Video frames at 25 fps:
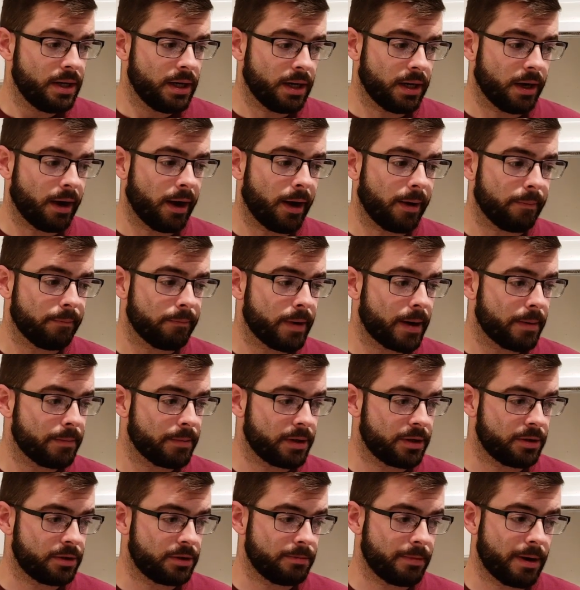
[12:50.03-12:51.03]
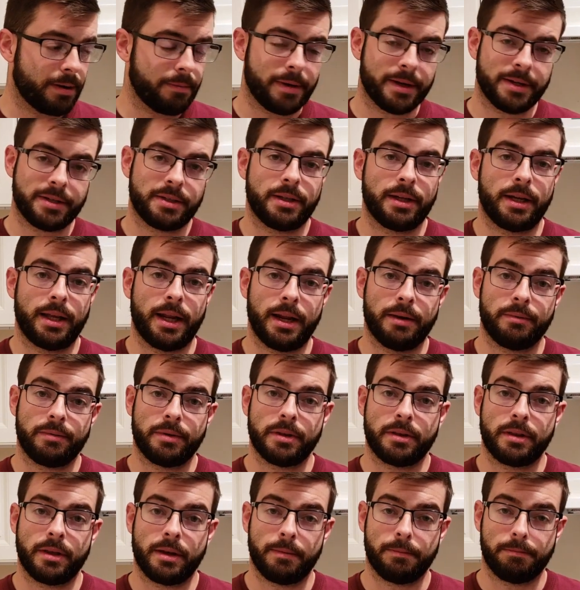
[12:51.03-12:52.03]
um, I'm going to do my best to get
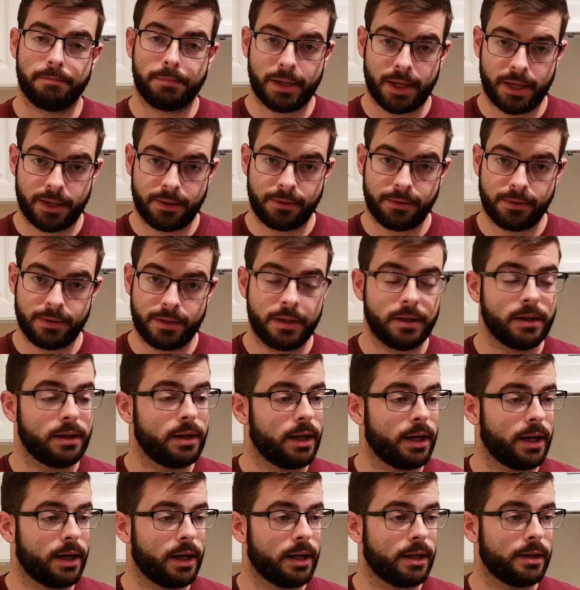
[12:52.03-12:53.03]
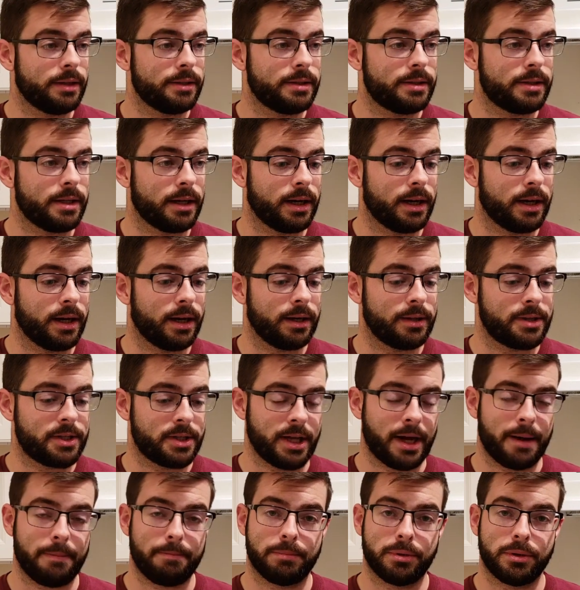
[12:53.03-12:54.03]
everything bottled and uh,
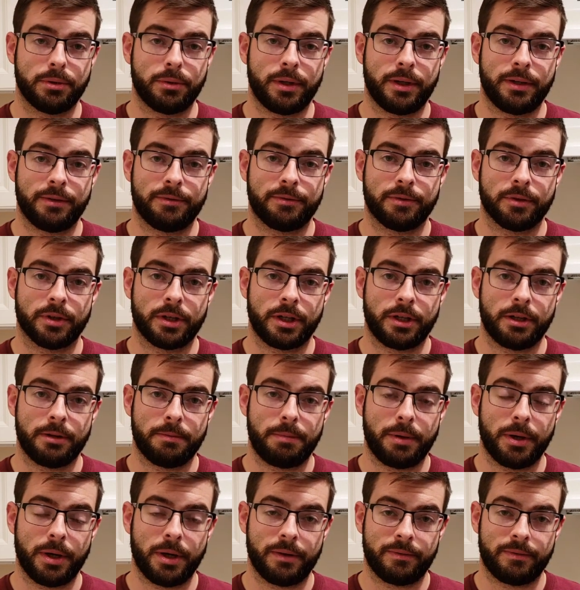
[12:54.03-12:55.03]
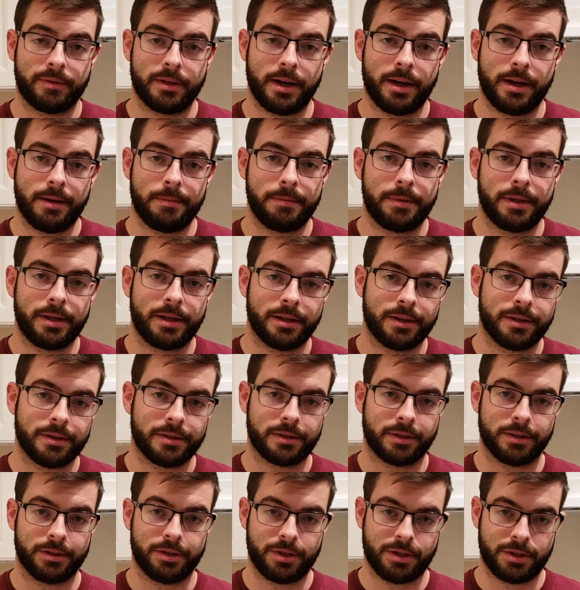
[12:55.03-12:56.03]
stop brewing for a good period of time
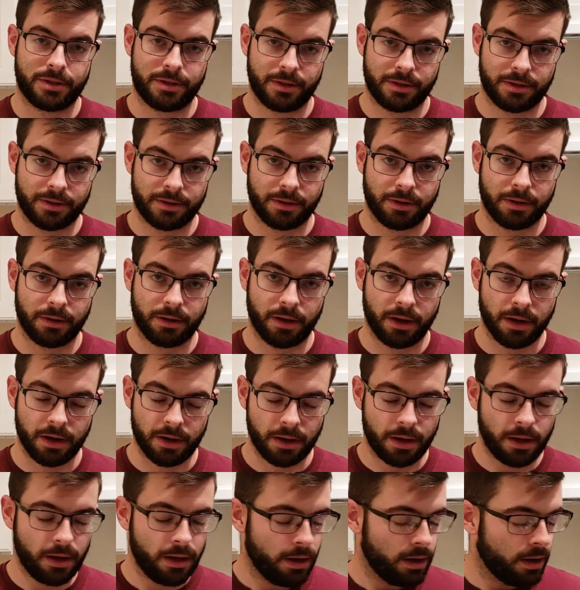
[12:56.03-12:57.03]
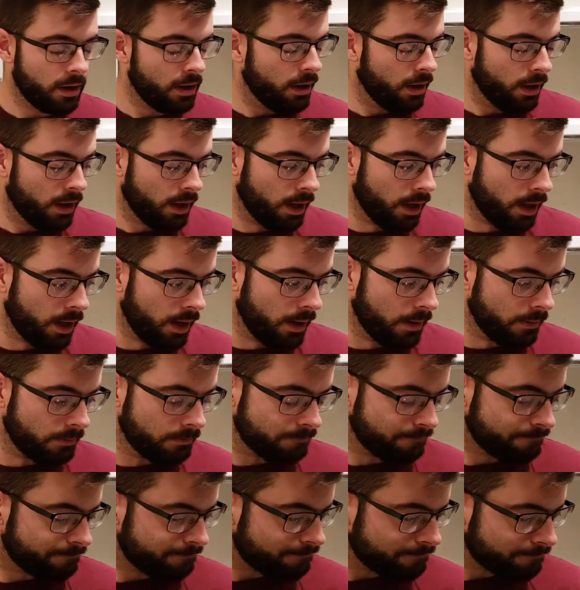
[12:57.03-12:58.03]
because logistics are hard.
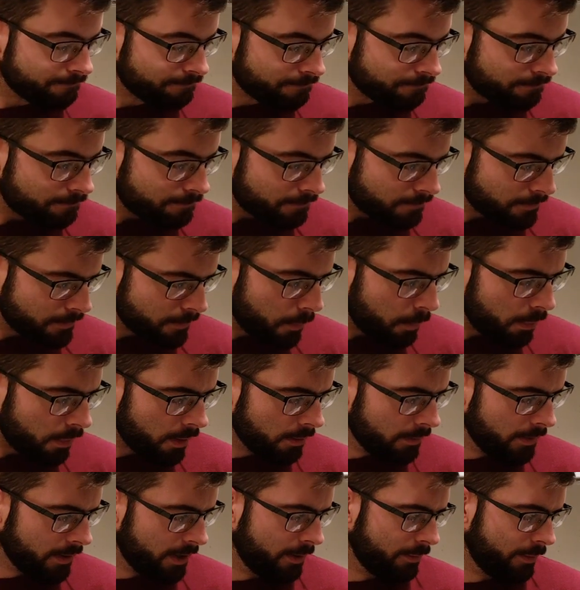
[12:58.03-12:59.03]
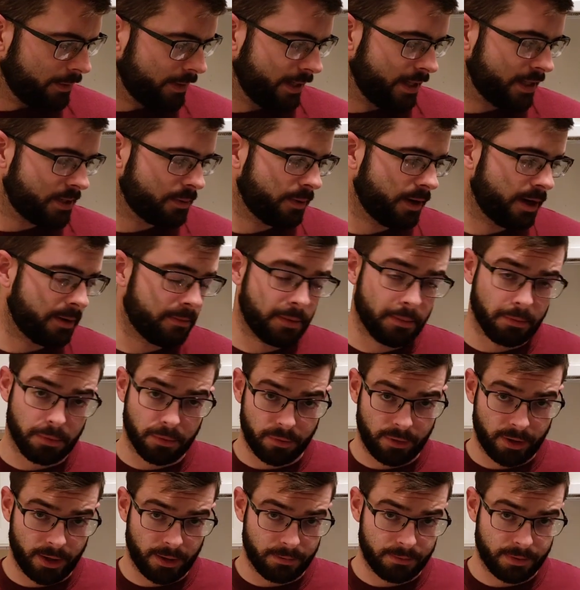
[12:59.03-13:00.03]
Um, but anyway, that's why I've been
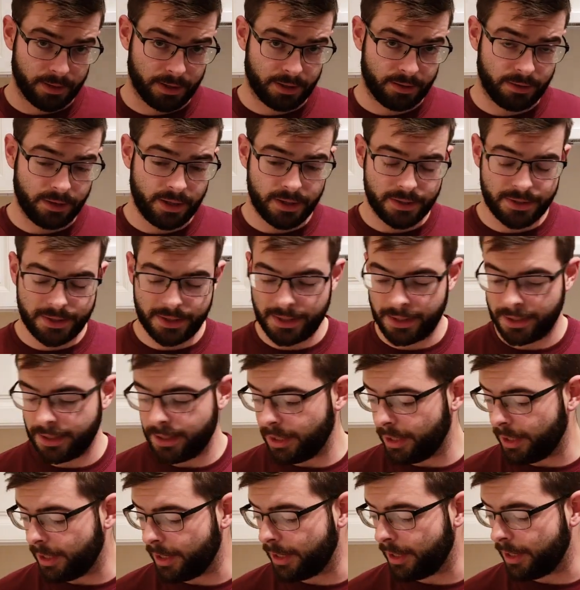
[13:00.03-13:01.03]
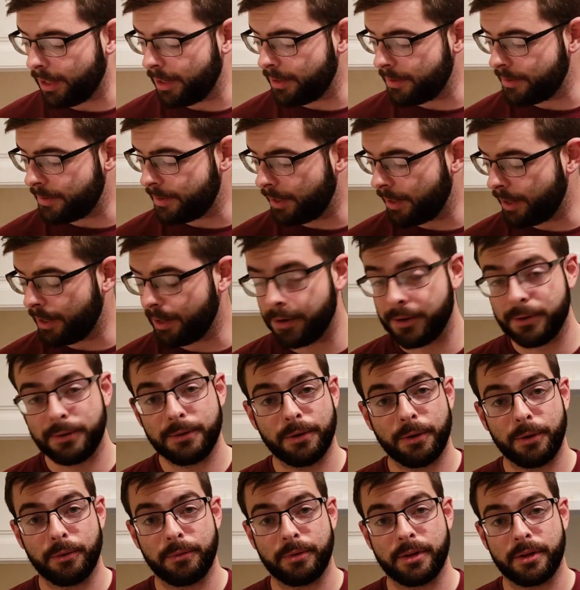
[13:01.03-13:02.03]
brewing up like crazy, and uh,
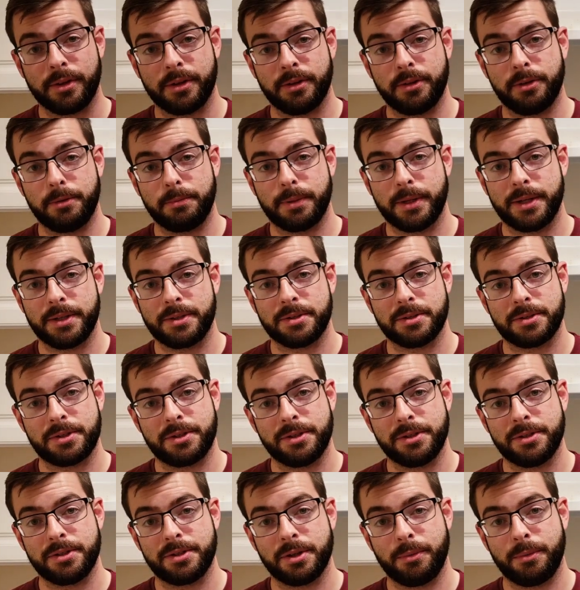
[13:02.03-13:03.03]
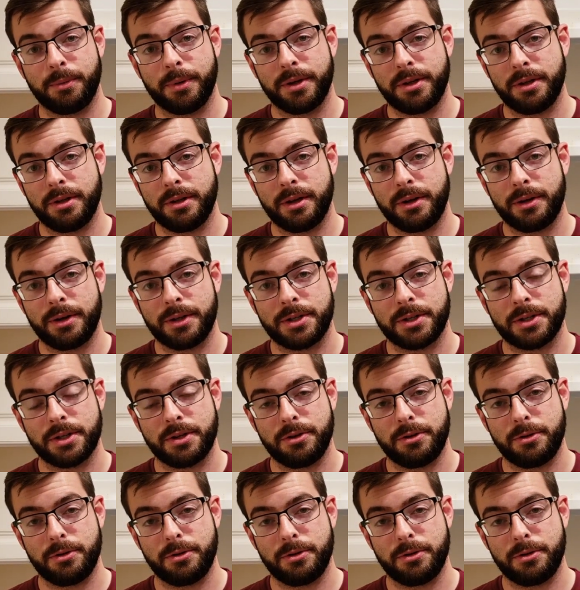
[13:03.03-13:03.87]
hopefully the new place is good. So when you notice a